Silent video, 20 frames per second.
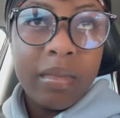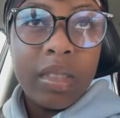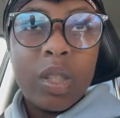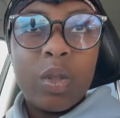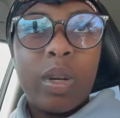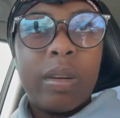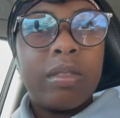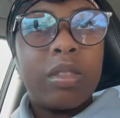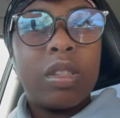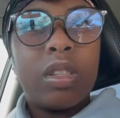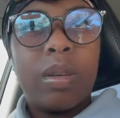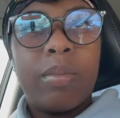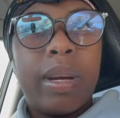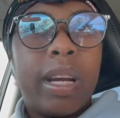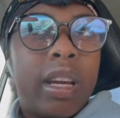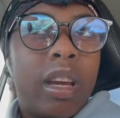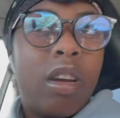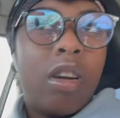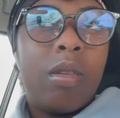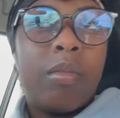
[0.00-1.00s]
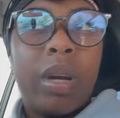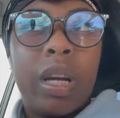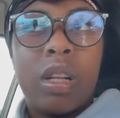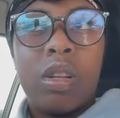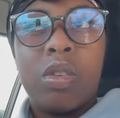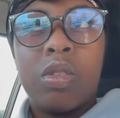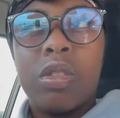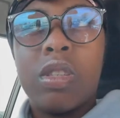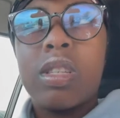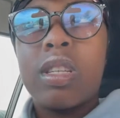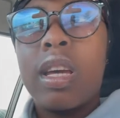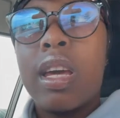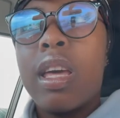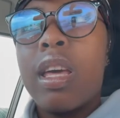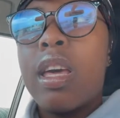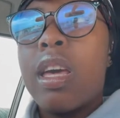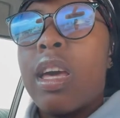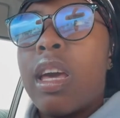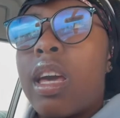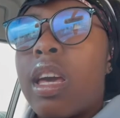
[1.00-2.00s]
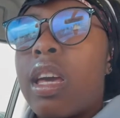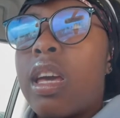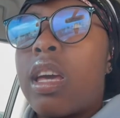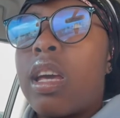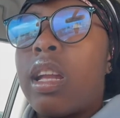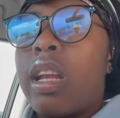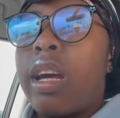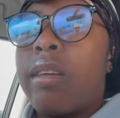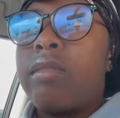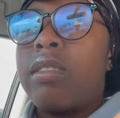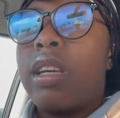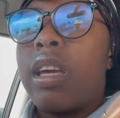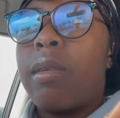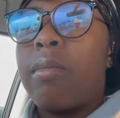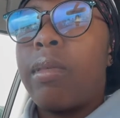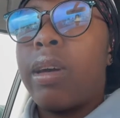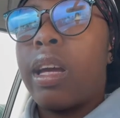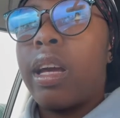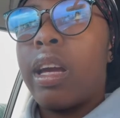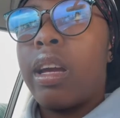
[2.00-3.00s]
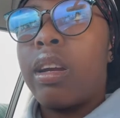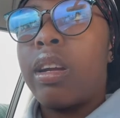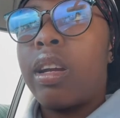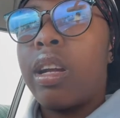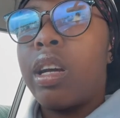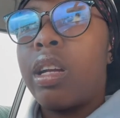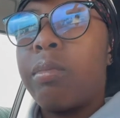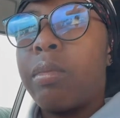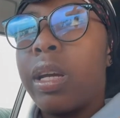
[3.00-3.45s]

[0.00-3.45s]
So I have to start packing all my clothes and I have to get my hair done,